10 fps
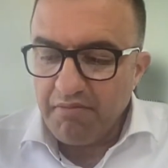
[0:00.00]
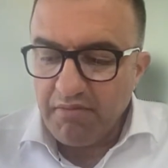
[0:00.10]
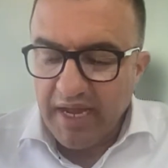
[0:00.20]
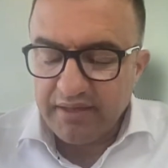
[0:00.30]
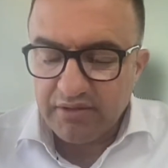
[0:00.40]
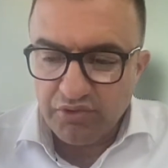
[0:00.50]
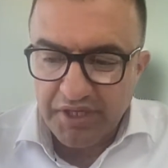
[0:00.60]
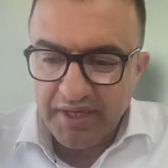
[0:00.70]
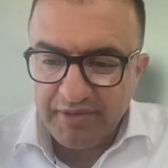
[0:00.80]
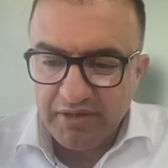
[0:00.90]
Like
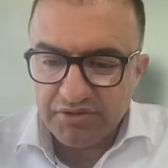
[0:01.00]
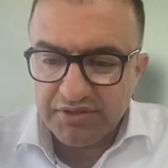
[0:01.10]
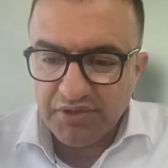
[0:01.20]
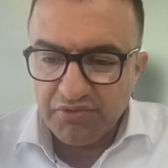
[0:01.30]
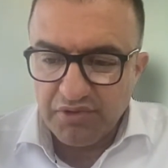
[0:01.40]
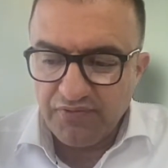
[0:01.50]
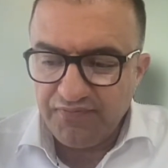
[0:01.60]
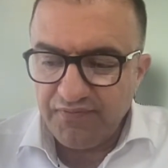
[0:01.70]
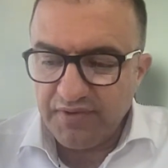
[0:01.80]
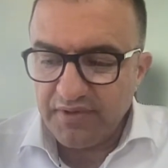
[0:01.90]
talking about the role of
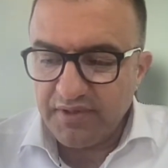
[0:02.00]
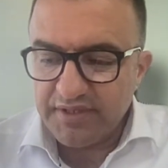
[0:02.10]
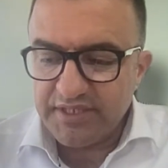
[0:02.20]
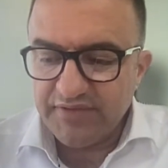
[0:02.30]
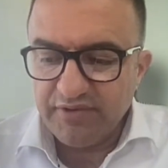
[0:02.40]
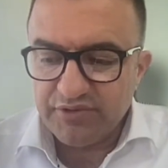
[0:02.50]
civil